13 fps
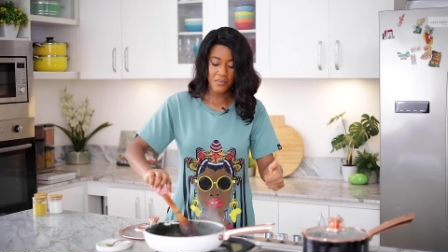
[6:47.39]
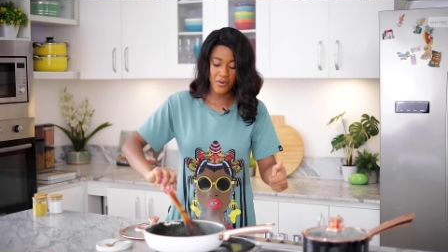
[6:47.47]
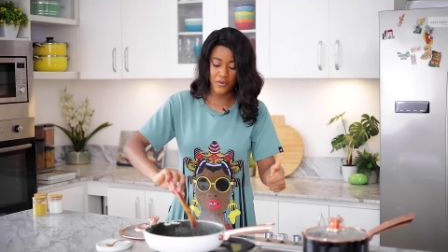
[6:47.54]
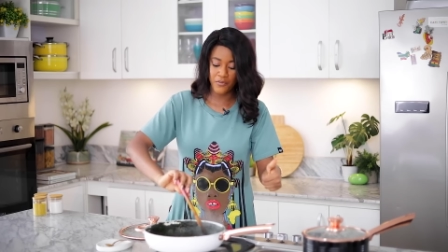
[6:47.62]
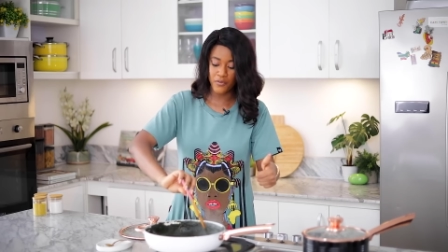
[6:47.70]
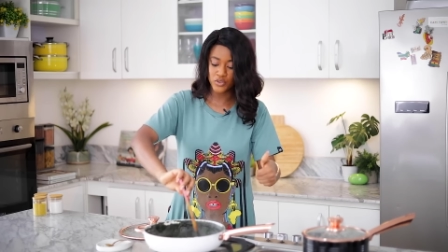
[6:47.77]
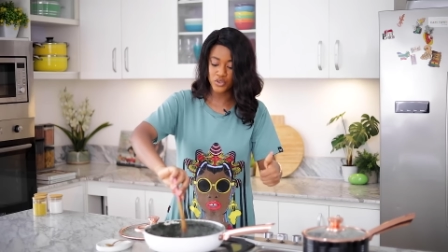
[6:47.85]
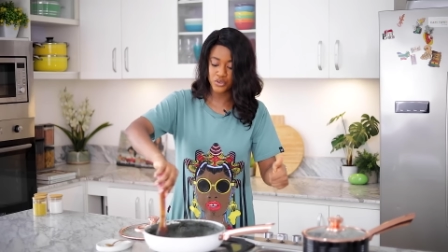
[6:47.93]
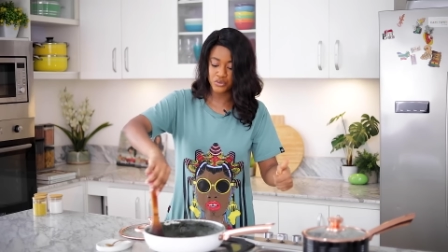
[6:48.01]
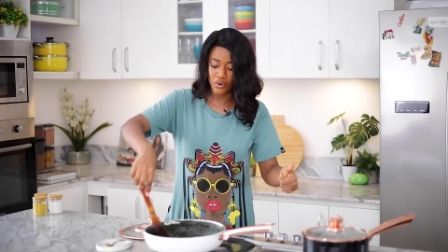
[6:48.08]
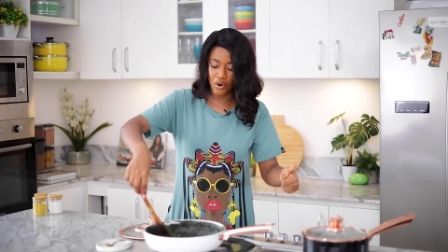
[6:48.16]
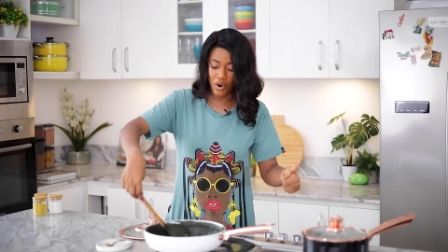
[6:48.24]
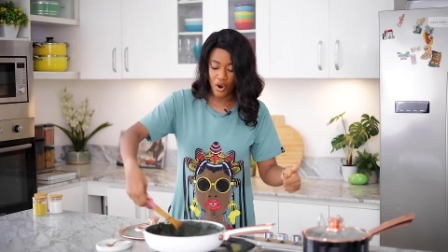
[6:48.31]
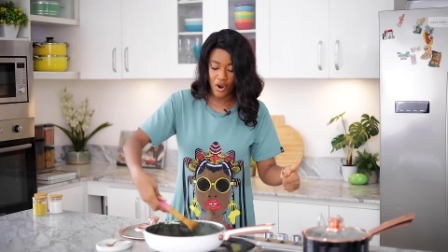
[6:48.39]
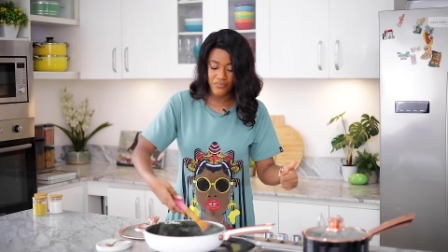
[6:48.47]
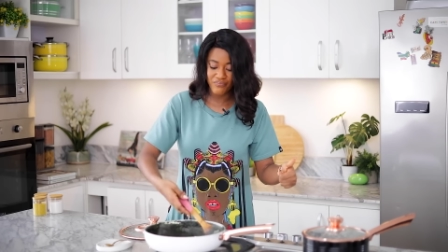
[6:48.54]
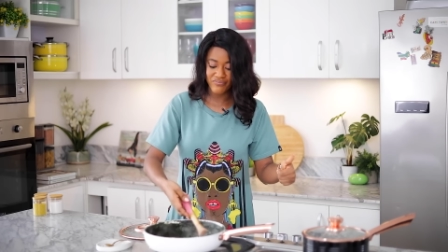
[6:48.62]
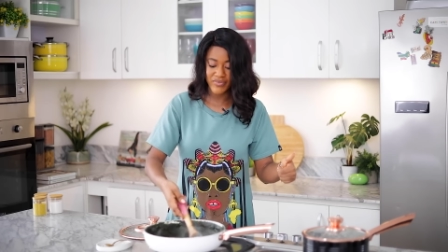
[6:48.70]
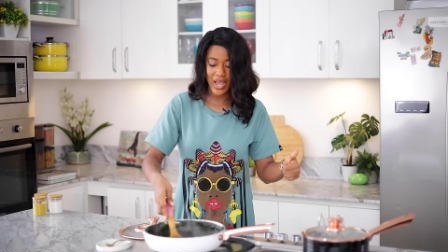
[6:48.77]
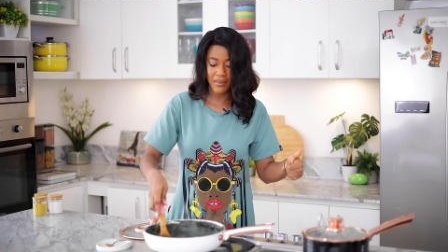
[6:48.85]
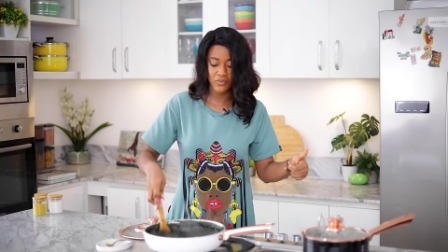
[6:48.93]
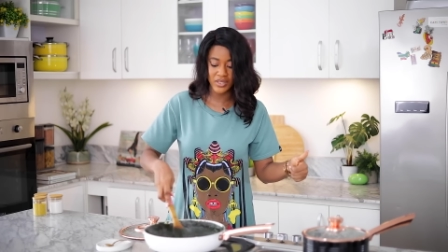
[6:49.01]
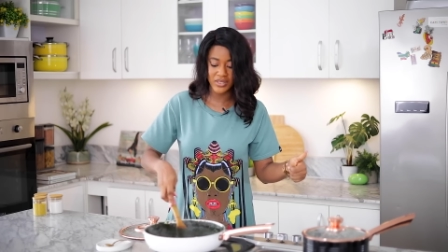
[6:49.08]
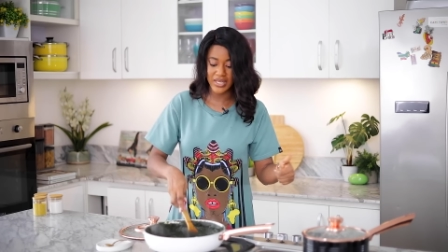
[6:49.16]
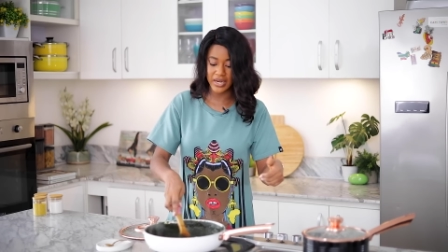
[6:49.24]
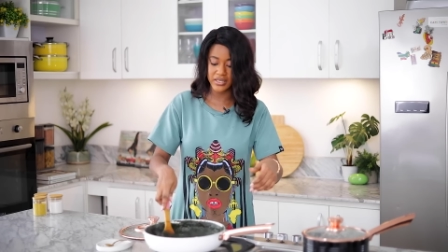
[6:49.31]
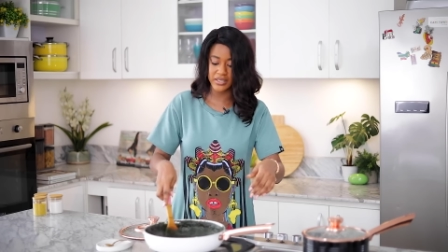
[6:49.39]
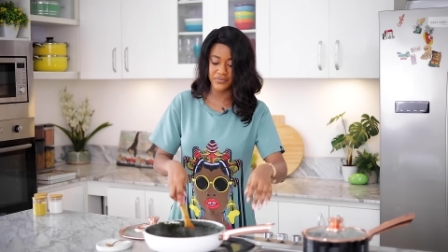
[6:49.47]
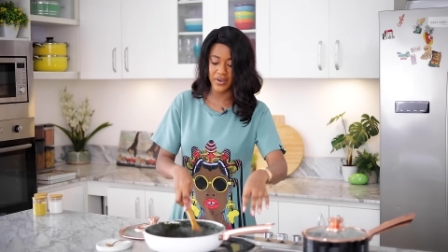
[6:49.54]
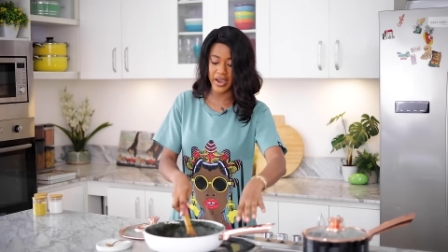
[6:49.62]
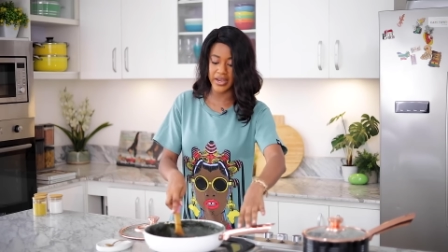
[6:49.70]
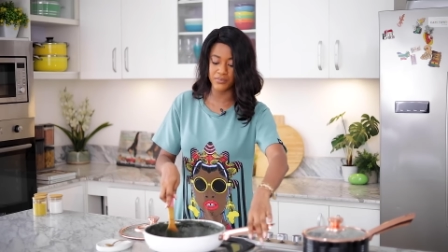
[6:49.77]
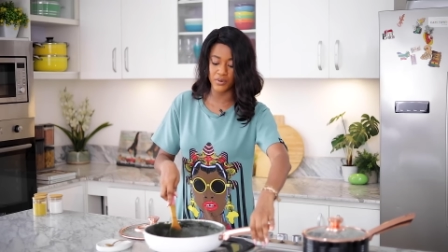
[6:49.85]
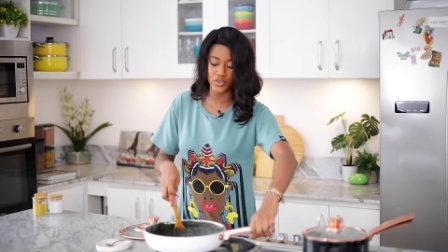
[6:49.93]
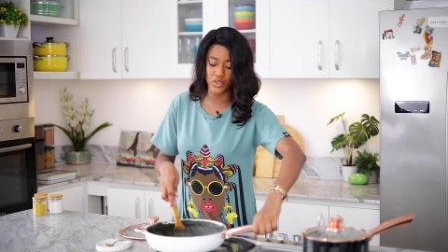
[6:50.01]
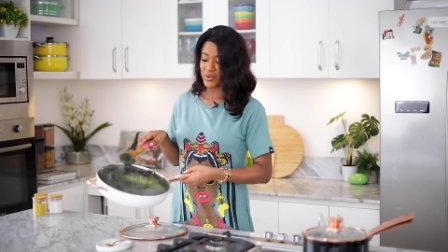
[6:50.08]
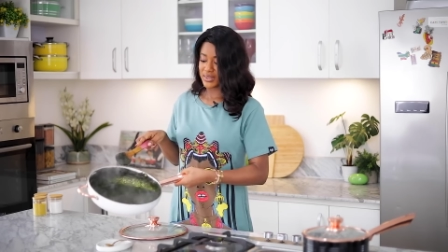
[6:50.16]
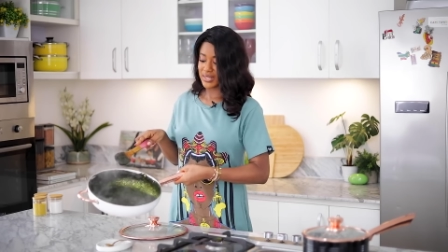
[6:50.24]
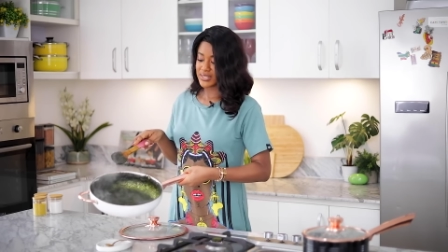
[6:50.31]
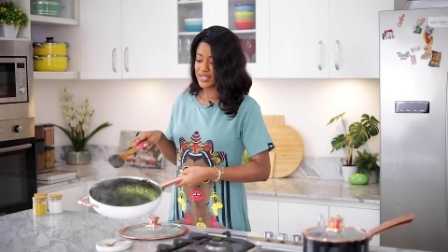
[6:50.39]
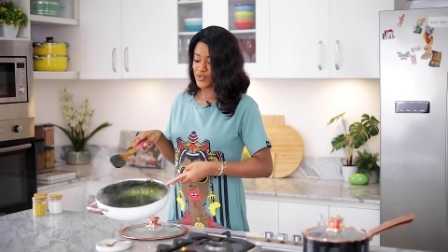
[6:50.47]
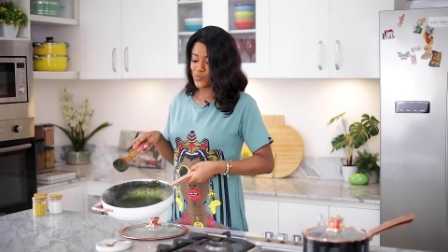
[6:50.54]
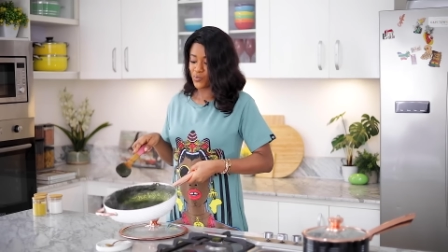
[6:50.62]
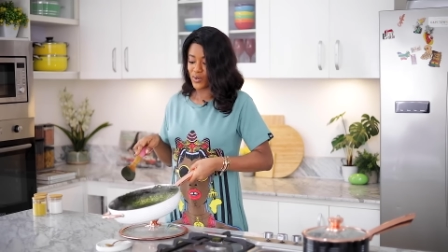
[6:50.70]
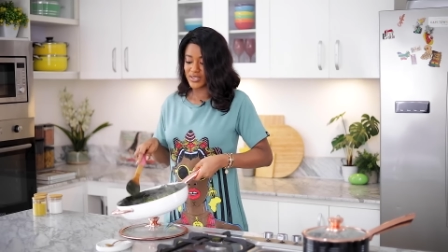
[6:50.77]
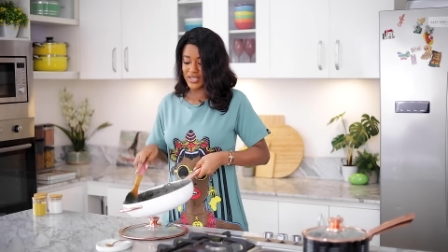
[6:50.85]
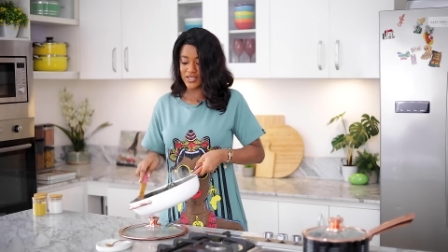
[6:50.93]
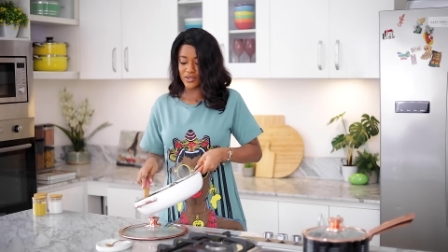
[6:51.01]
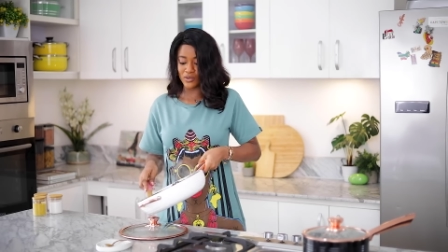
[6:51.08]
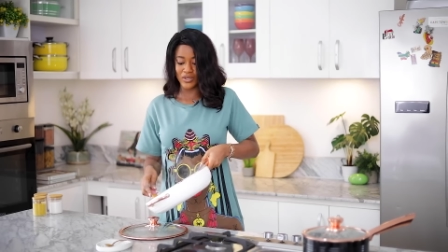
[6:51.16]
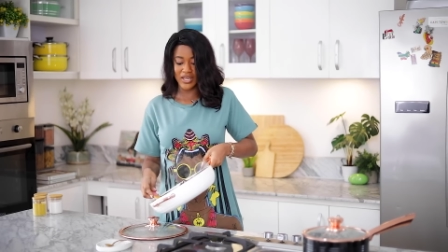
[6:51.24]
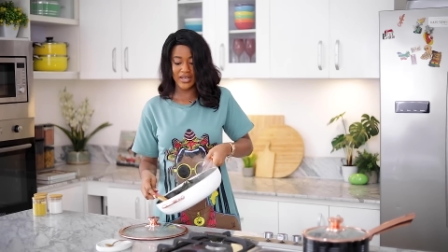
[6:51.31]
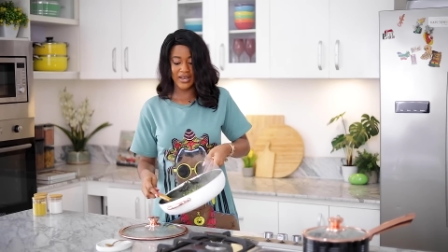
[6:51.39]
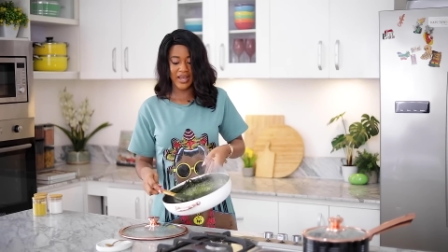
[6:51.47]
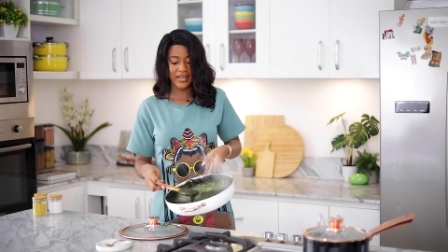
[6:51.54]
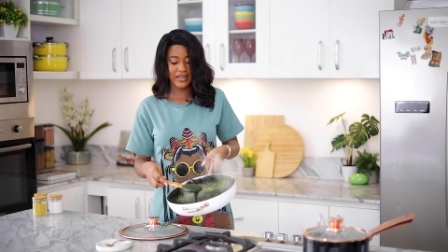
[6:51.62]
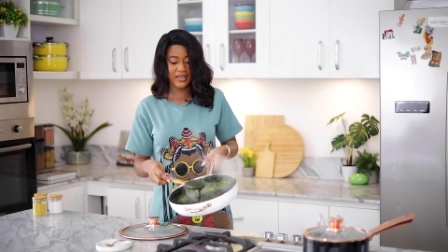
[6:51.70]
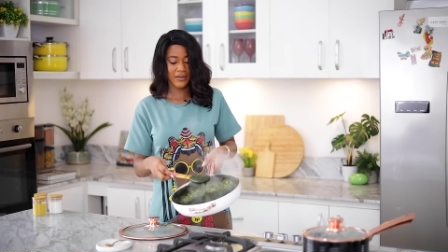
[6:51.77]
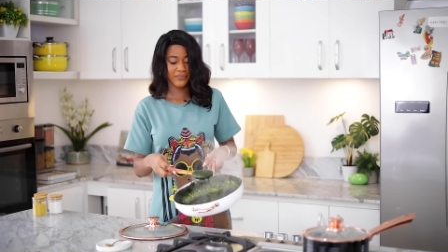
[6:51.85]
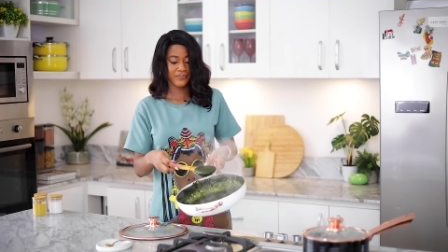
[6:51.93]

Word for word: But for draw, I'm not satisfied. But this is what it's looking like.